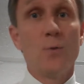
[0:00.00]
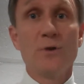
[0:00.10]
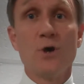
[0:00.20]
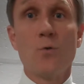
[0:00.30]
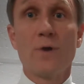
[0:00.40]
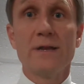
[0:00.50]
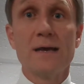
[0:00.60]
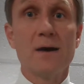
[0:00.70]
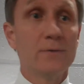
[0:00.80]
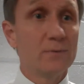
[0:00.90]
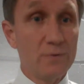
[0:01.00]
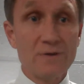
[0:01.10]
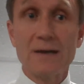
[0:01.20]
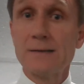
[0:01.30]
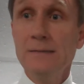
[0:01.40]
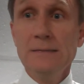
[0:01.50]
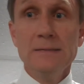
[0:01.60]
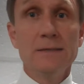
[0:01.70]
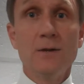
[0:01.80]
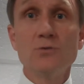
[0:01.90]
we don't right now, and we've got
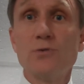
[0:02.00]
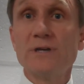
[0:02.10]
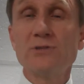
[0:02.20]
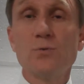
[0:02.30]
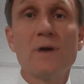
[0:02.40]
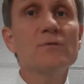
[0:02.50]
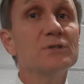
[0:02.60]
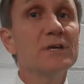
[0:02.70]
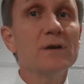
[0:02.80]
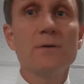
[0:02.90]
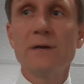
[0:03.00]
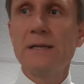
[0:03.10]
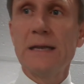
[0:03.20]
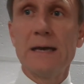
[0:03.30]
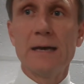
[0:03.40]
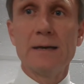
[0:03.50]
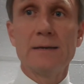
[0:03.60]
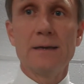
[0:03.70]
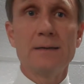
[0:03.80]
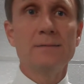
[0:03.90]
to dress whoever's here
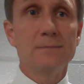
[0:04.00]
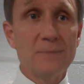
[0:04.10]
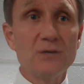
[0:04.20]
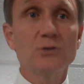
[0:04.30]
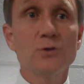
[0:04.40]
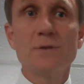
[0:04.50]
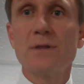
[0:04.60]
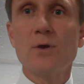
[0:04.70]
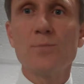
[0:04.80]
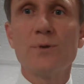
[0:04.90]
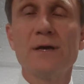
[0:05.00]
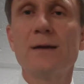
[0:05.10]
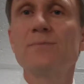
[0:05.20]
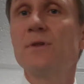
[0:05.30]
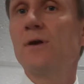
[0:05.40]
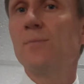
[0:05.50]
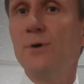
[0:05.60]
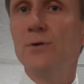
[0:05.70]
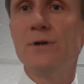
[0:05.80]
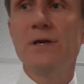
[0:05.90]
and make sure that they're playing up to their
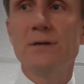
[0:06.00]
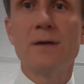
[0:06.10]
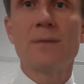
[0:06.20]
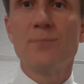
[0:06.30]
ability and